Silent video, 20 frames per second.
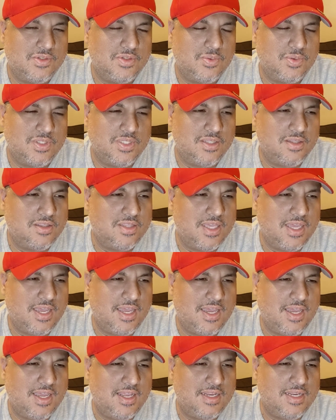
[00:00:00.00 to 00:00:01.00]
So we did
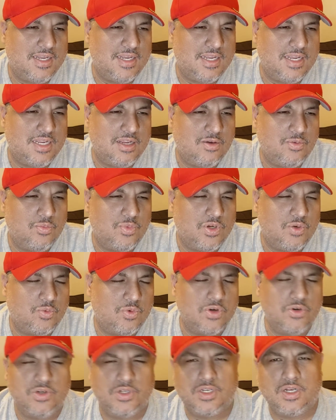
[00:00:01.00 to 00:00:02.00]
that, and we
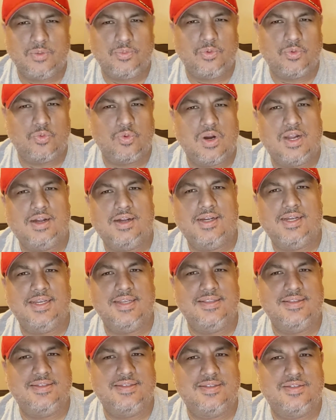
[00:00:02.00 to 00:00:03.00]
rode a couple
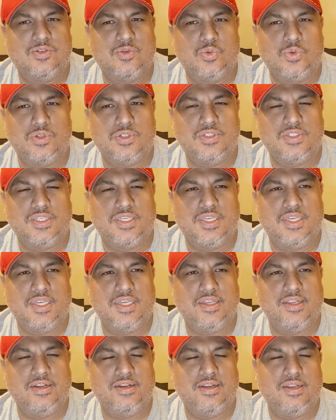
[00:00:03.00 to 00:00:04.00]
rides towards the
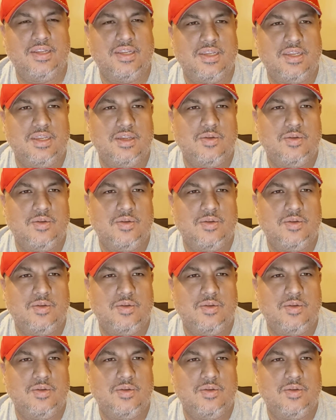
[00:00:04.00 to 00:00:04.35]
end